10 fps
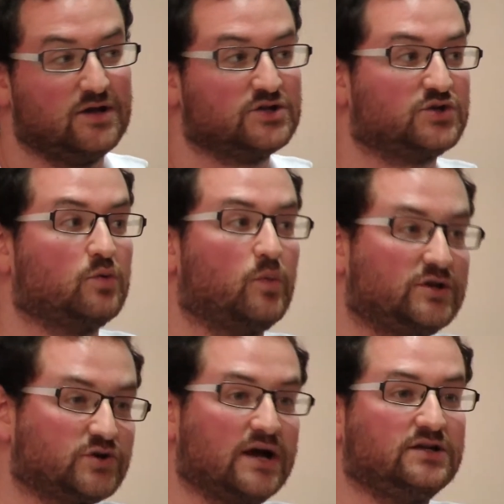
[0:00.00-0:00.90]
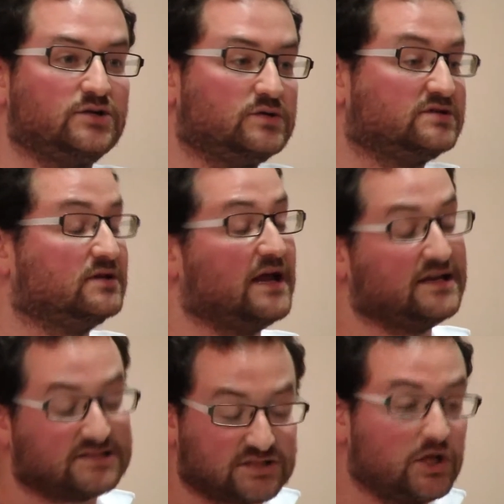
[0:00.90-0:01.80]
So what we try to do is, and
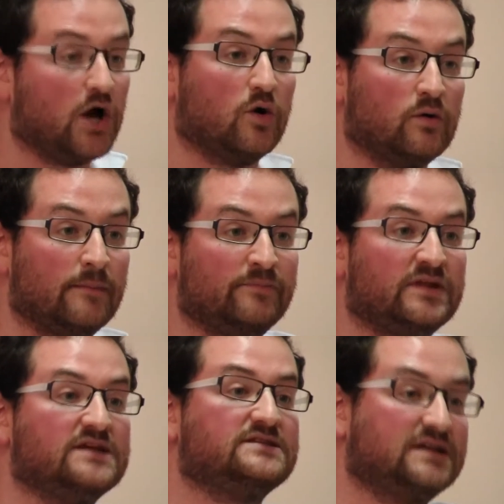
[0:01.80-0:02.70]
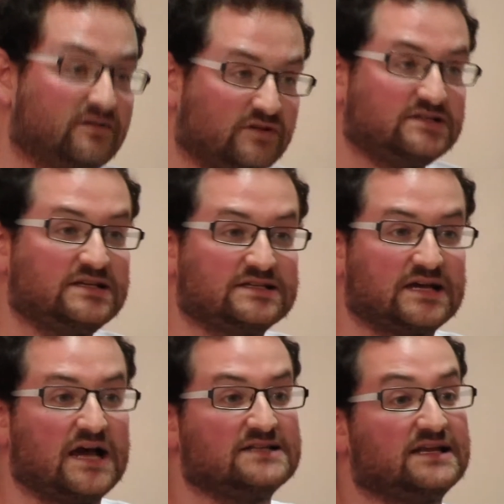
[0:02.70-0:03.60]
it's slow, is to convince these
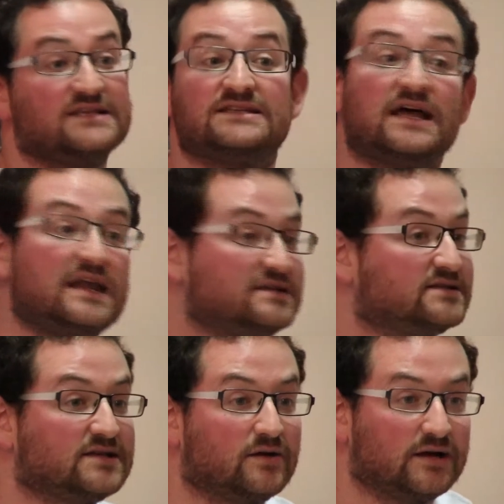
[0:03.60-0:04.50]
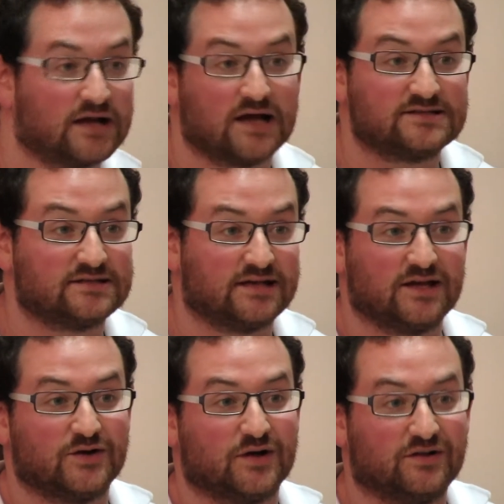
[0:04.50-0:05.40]
guys that it's not necessary to constantly
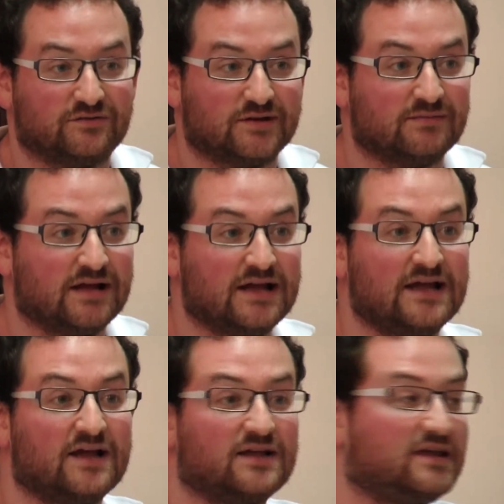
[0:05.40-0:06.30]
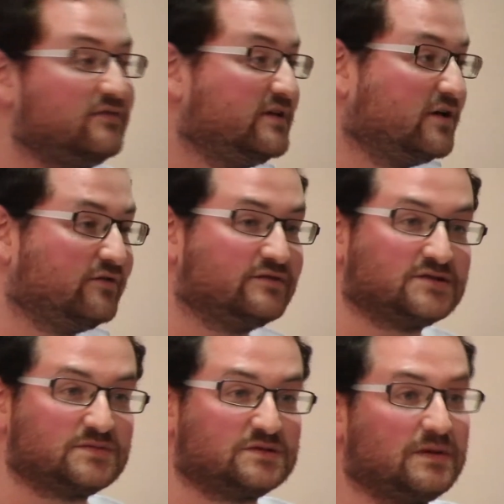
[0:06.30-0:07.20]
hit your elephant. Give the elephant
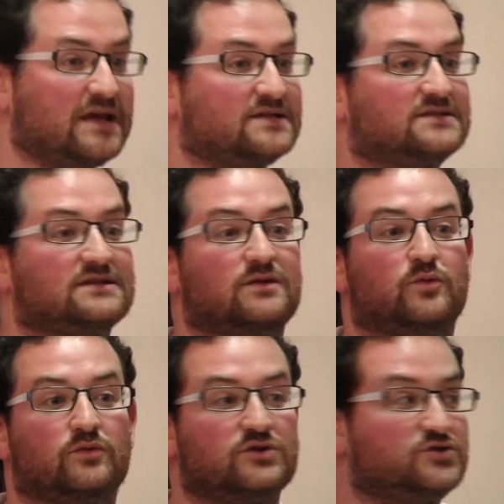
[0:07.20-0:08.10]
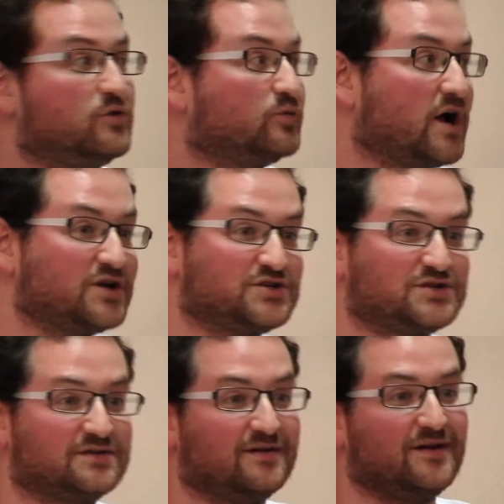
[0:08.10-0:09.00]
some space, there's no
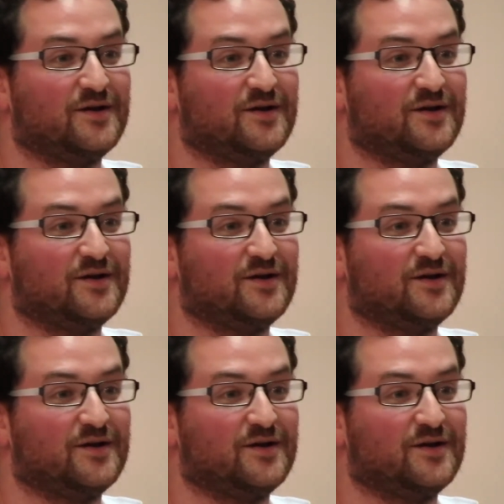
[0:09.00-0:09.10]
rush.